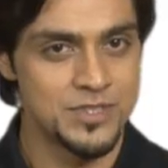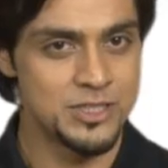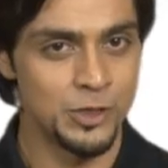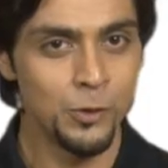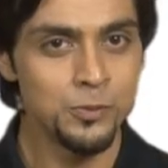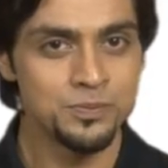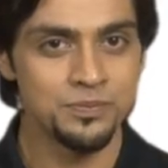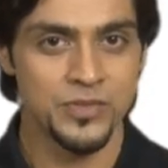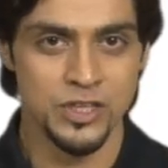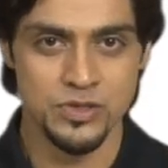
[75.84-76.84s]

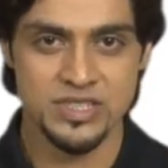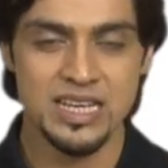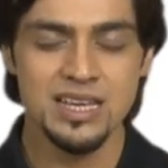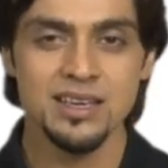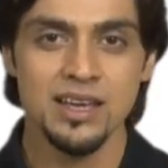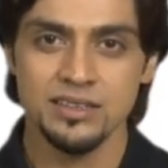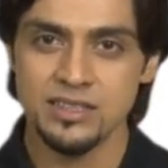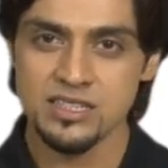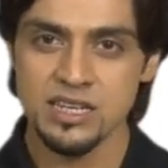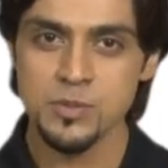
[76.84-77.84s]
So, you see,
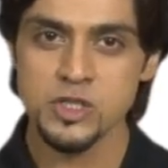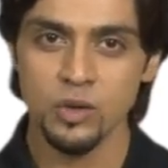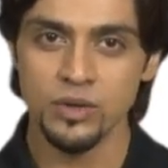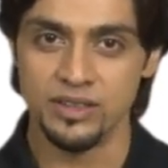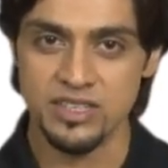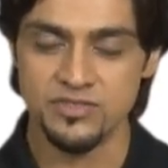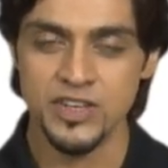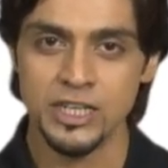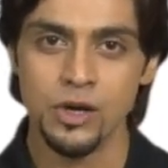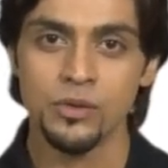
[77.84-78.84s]
the steps shown in this
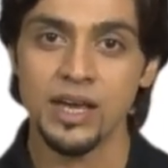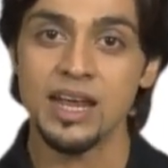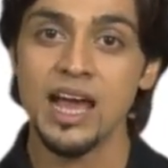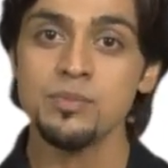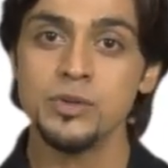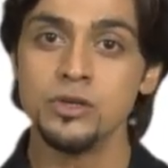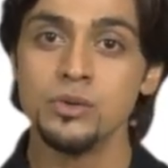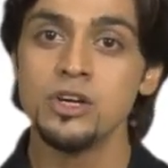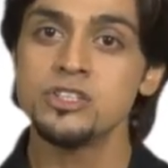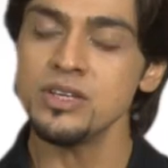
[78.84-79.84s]
video can help
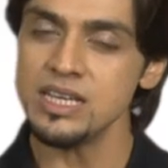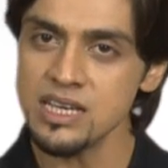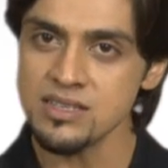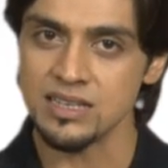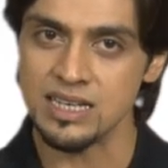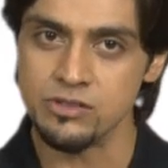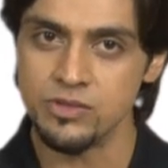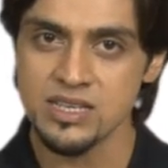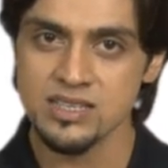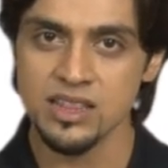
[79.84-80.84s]
you to easily
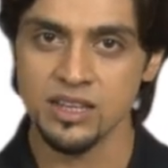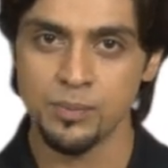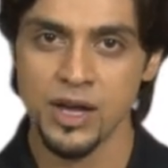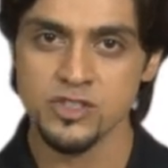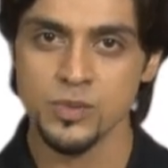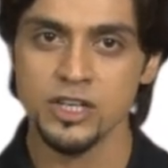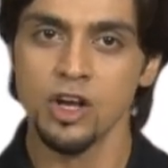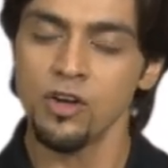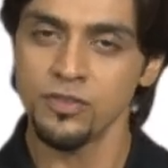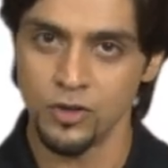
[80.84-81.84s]
reset the password
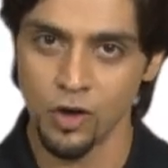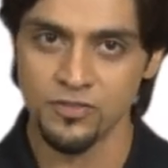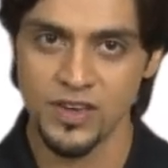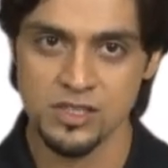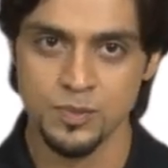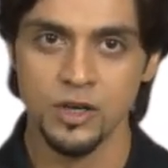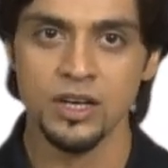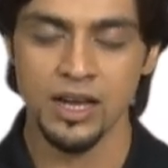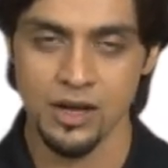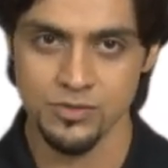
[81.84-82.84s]
of your Facebook
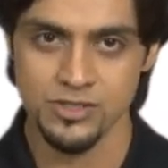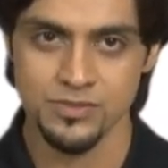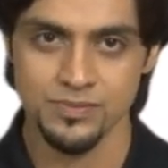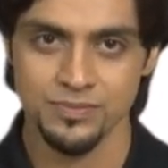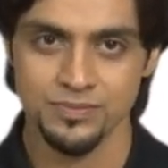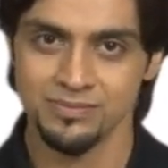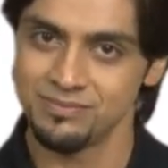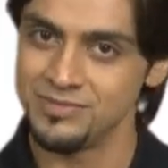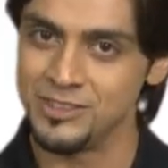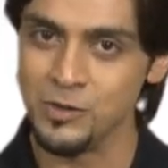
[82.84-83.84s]
account.
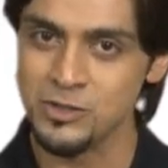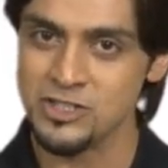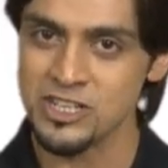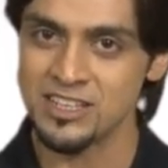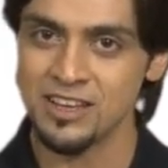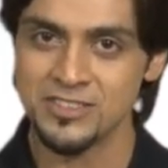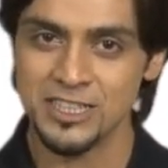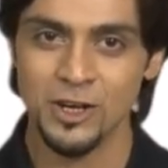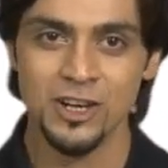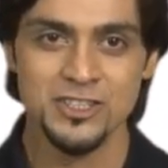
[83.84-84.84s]
Don't you just love
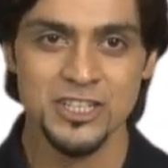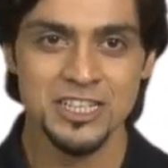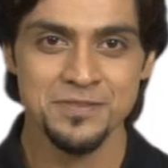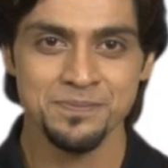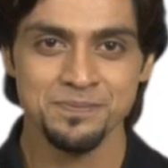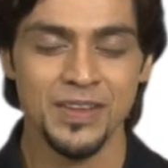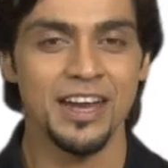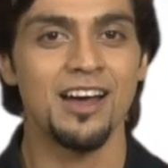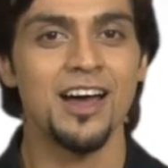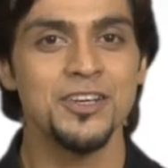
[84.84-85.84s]
technology?
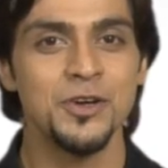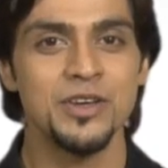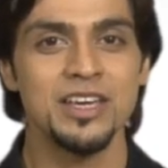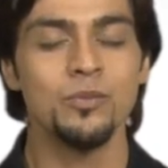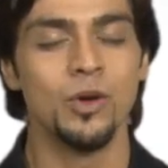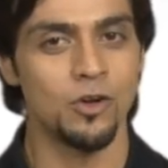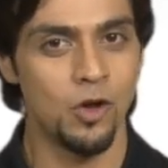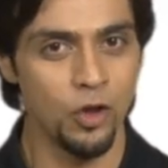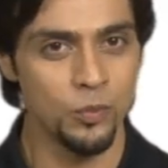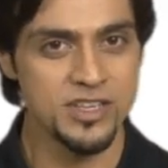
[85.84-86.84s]
At iYogi, we're
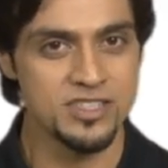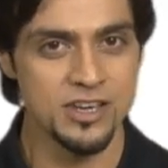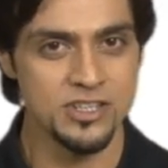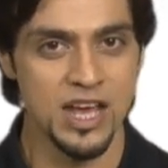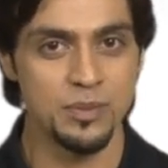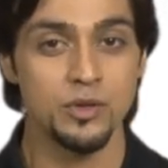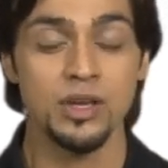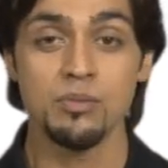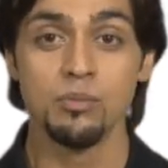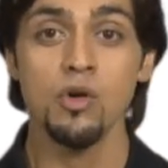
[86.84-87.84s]
always here to help you
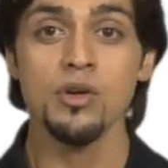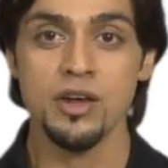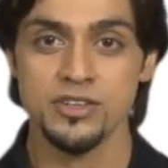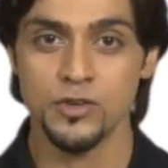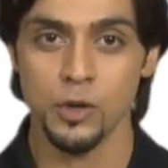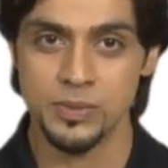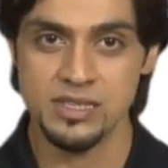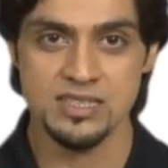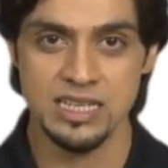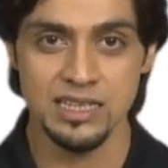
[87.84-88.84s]
get more out of your
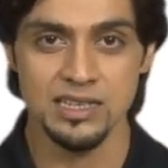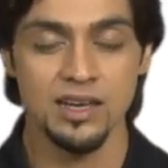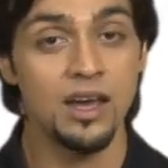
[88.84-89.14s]
PC,